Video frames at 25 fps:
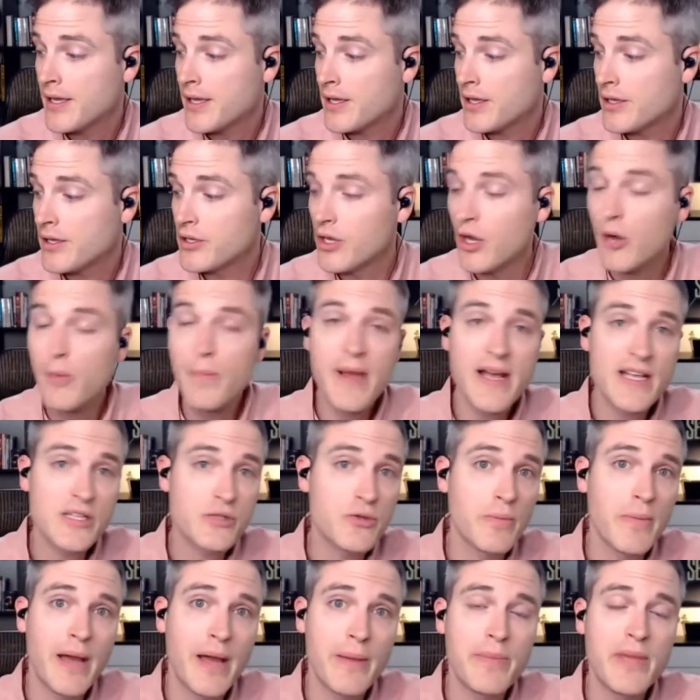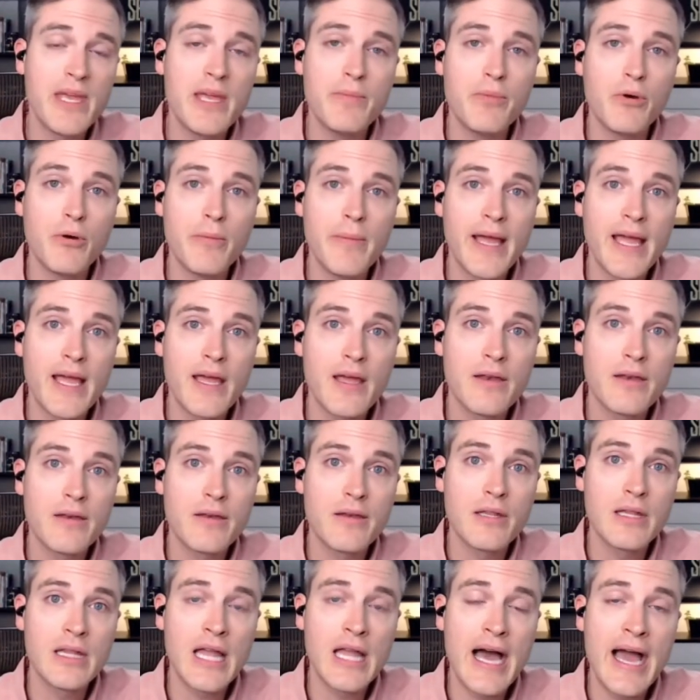don't mess with my people, man.
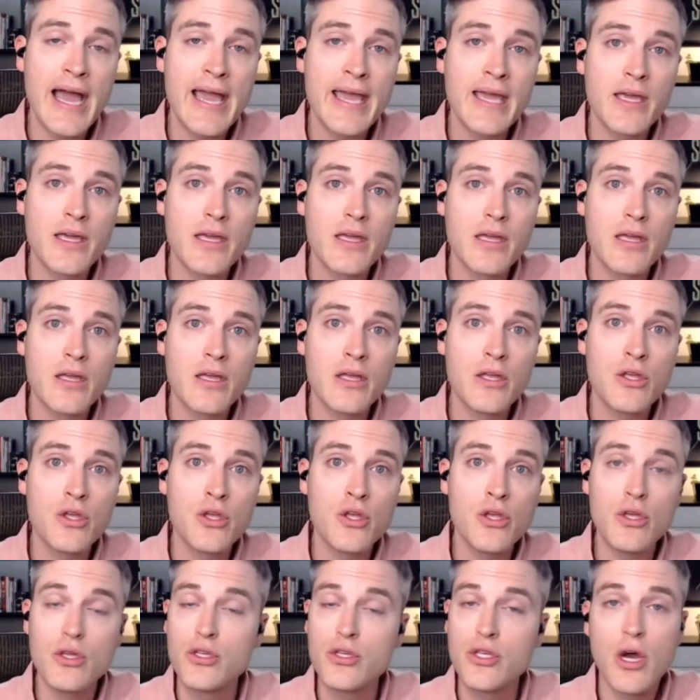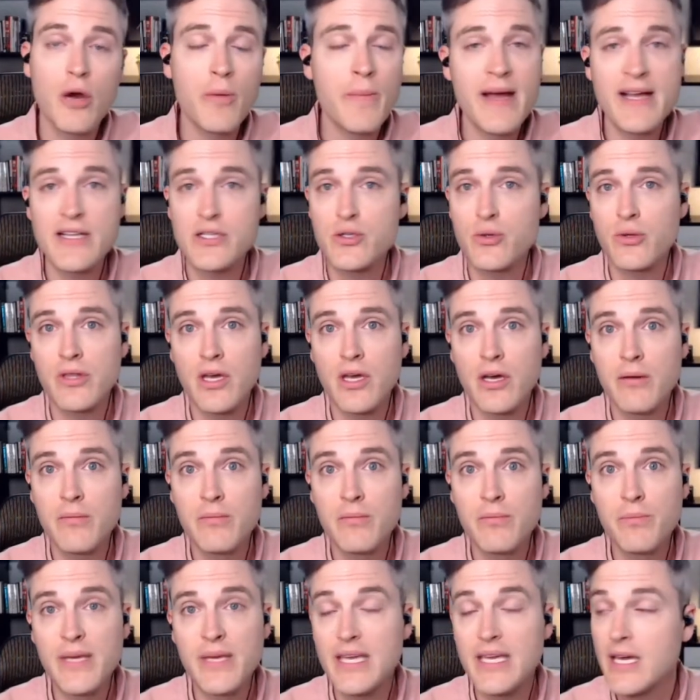Like, you don't mess with them
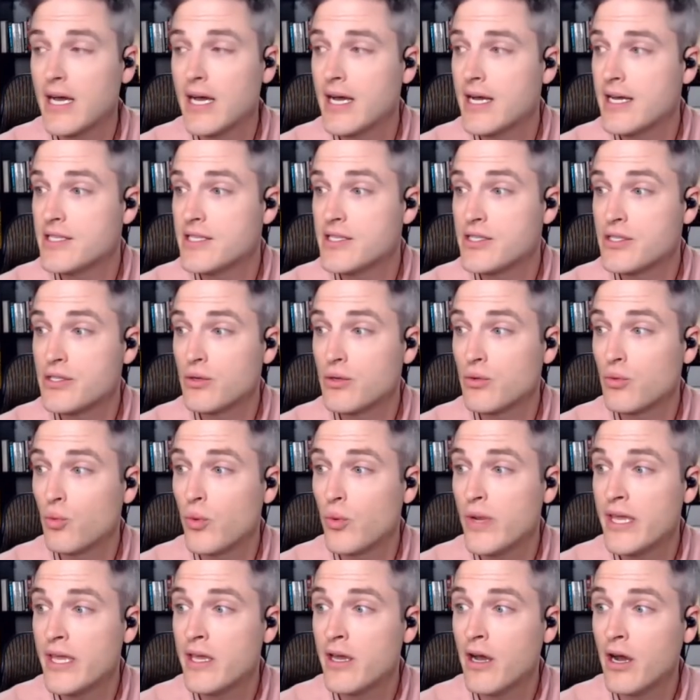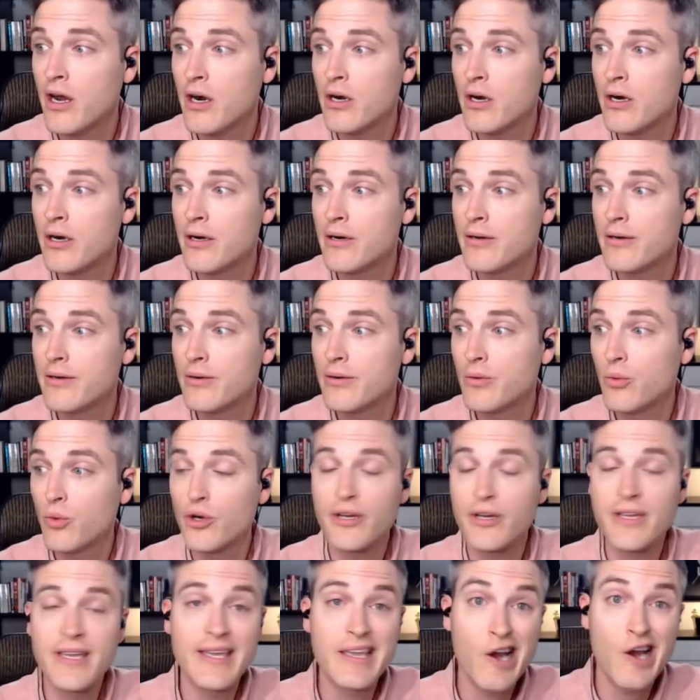because we are
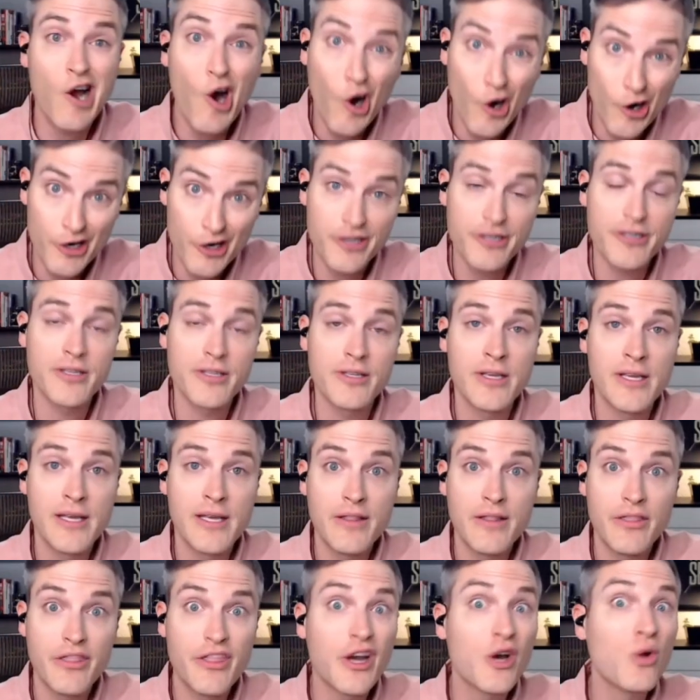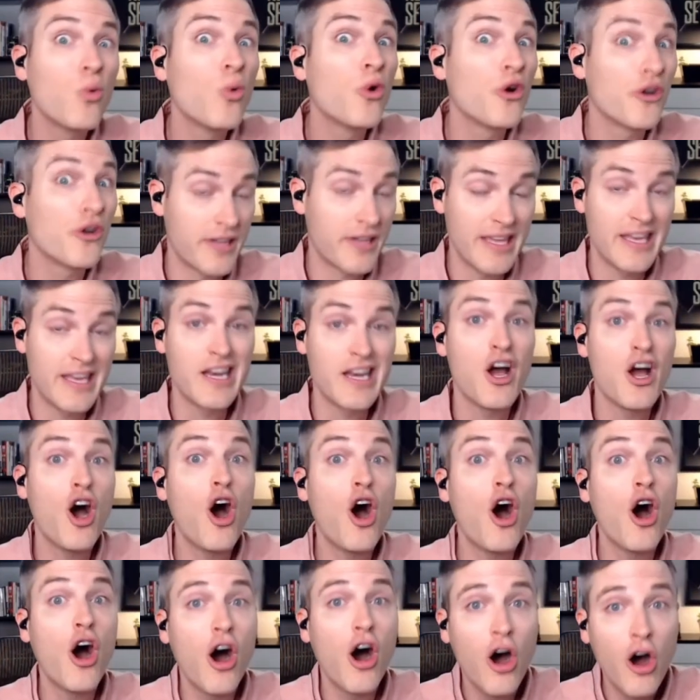working hard. They're working
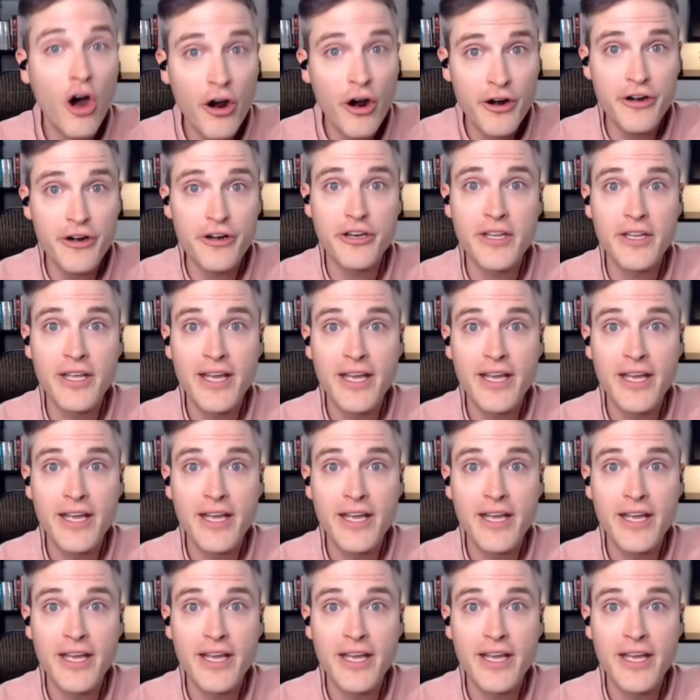hard.